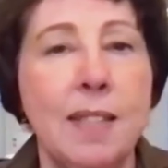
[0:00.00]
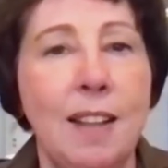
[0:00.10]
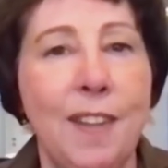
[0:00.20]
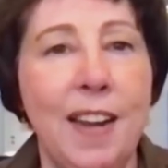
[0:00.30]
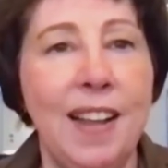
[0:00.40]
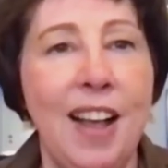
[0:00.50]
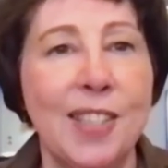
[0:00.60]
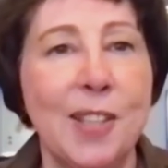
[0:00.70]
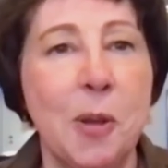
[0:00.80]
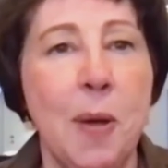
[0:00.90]
myself and I'll
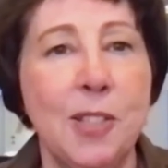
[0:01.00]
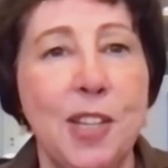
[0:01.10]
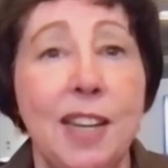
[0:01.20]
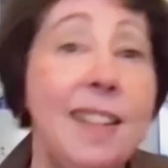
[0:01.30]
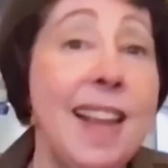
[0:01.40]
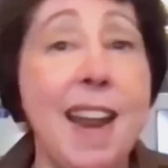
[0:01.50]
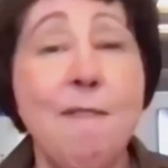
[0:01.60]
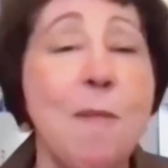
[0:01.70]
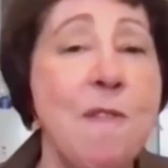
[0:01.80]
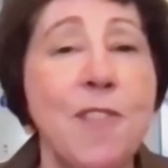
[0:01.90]
ask the question, and then
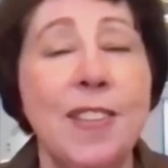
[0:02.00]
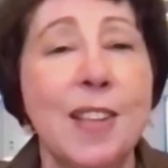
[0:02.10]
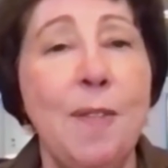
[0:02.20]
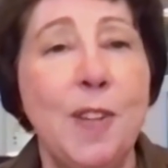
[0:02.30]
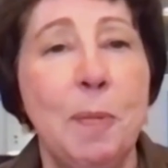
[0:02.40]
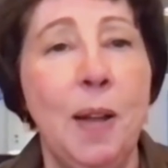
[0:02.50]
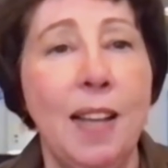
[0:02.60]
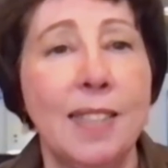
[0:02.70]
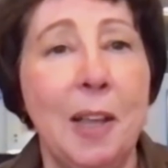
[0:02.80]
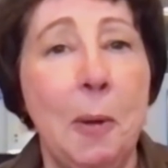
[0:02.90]
everyone feels comfortable
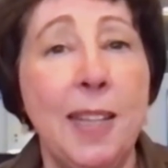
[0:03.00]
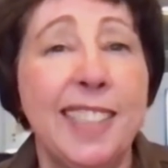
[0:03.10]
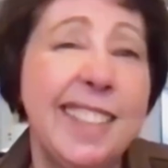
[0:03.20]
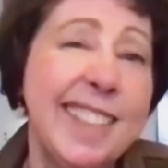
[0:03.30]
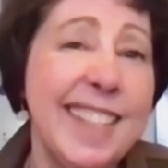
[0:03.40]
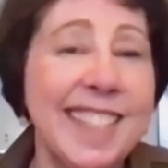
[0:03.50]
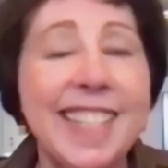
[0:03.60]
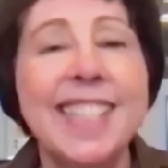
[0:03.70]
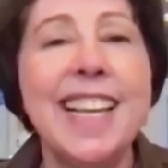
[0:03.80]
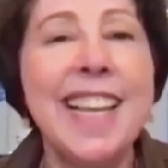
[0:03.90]
asking questions. There's
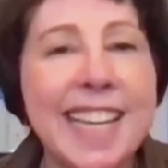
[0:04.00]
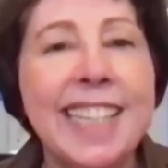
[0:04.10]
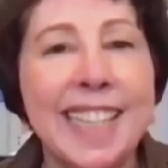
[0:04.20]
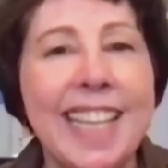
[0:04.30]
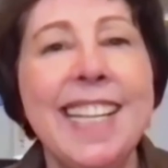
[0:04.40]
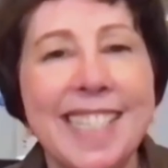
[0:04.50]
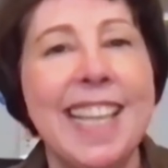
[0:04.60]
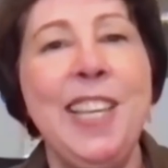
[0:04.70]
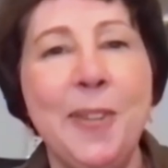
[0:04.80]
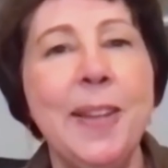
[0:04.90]
just little things
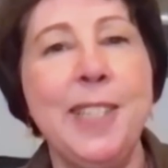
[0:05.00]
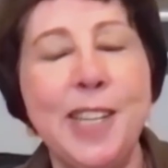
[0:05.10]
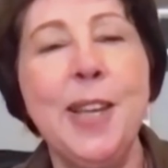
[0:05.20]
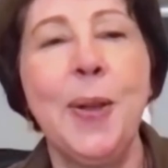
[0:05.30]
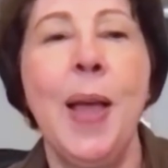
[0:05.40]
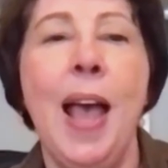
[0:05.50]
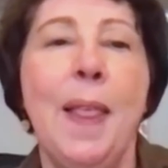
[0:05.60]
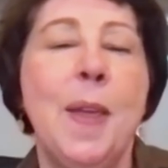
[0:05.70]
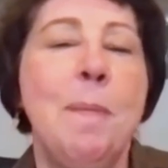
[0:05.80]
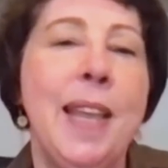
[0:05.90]
that you can do
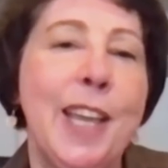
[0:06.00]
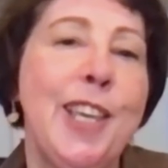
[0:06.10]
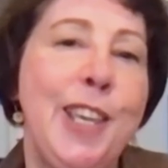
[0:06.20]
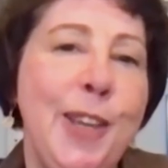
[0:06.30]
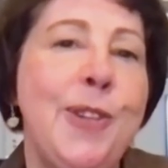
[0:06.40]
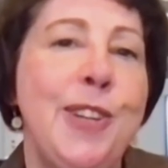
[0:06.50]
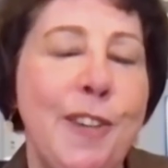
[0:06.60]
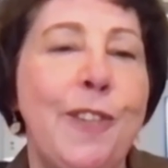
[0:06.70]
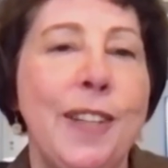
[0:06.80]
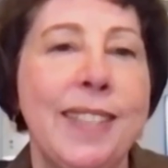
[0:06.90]
that make a huge
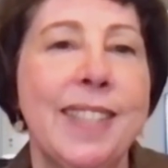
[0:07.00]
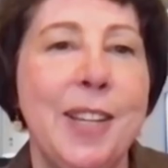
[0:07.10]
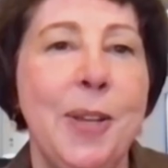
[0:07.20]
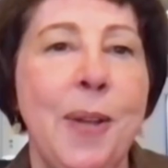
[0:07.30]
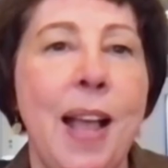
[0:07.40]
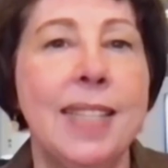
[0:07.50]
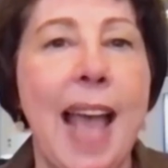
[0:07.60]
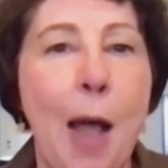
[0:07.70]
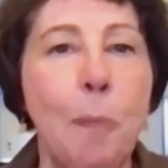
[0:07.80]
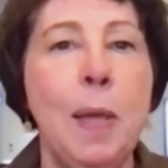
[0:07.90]
difference to
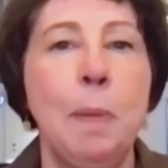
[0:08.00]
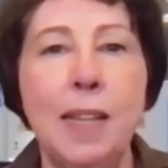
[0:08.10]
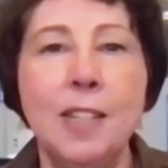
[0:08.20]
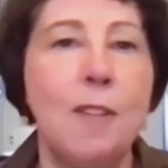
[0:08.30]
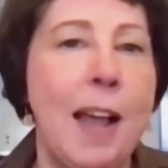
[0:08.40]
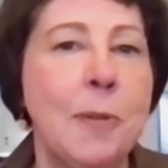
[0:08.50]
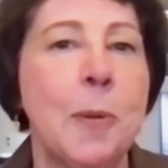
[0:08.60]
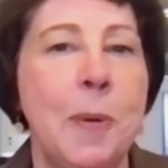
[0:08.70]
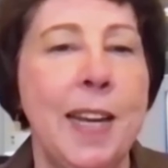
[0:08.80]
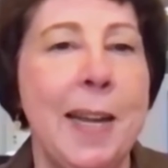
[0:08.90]
how people interact
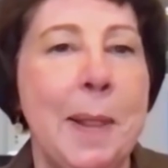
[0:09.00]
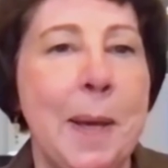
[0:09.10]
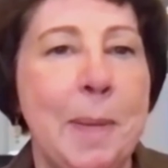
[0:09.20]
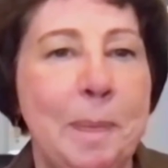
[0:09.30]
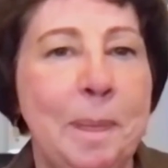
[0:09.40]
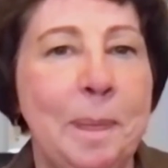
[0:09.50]
with one another.